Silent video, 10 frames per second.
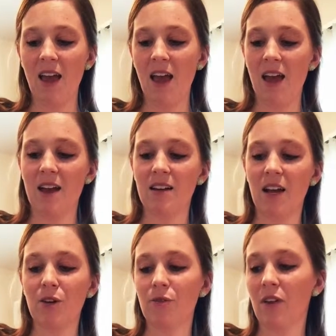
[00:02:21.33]
and
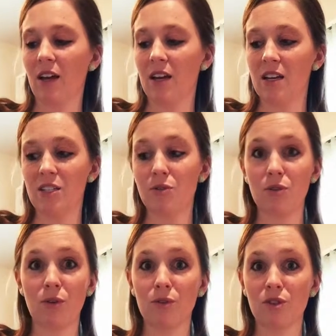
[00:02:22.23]
I don't feel like I need to
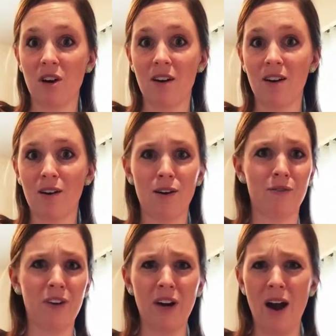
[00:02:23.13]
use a whole jar or
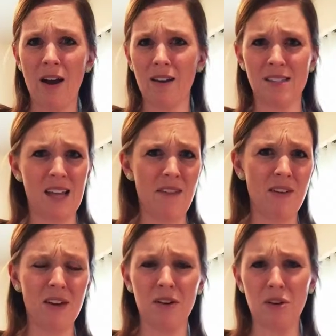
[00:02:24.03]
figure out how to save
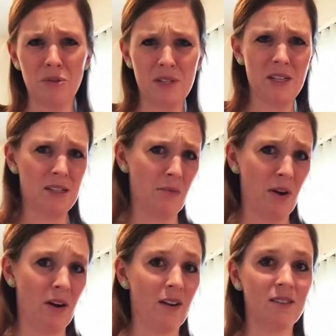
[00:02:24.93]
it or use it
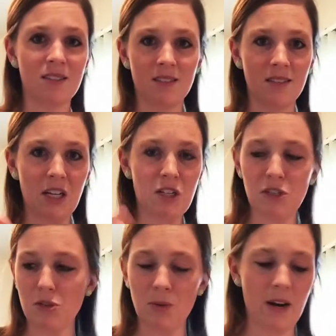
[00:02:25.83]
somewhere else. I can
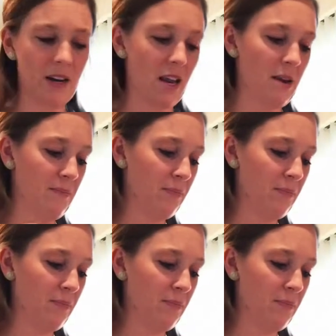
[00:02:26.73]
just use what I need.